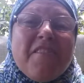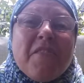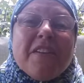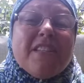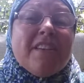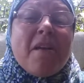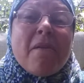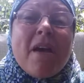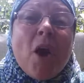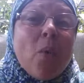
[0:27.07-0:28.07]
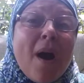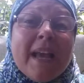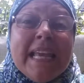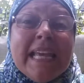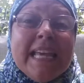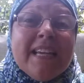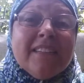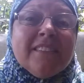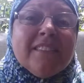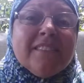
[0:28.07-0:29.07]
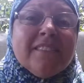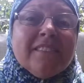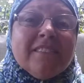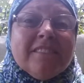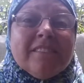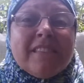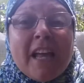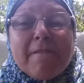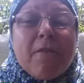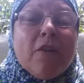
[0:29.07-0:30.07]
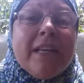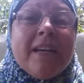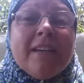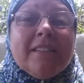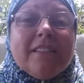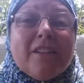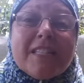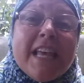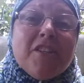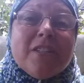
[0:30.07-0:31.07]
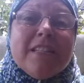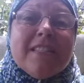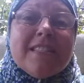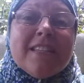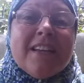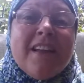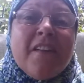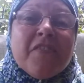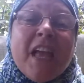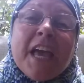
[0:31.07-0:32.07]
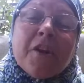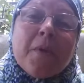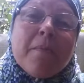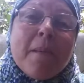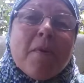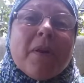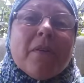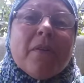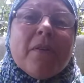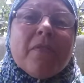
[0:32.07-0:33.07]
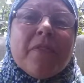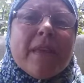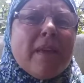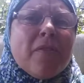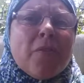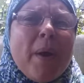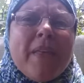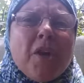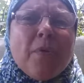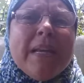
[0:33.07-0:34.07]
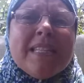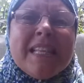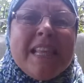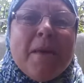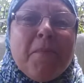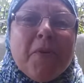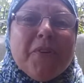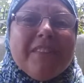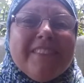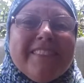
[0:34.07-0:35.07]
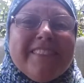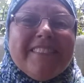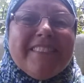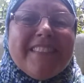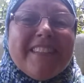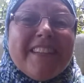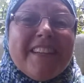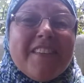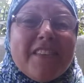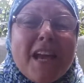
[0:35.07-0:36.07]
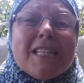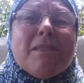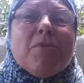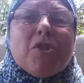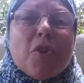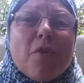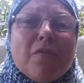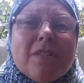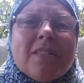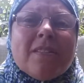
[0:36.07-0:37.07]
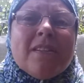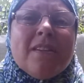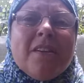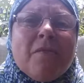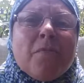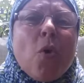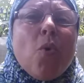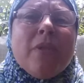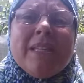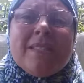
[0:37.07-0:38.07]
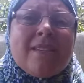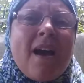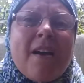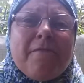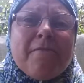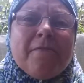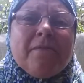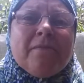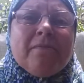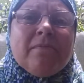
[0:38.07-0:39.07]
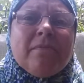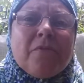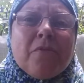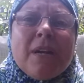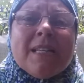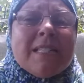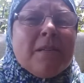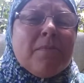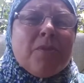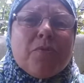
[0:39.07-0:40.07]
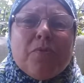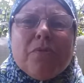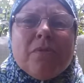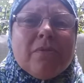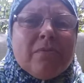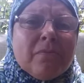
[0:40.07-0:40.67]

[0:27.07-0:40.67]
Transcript: We went to Hawaii, California, Los Angeles, and I remember the way they greeted us at the airport. The customer service, all their staff, through customs, through to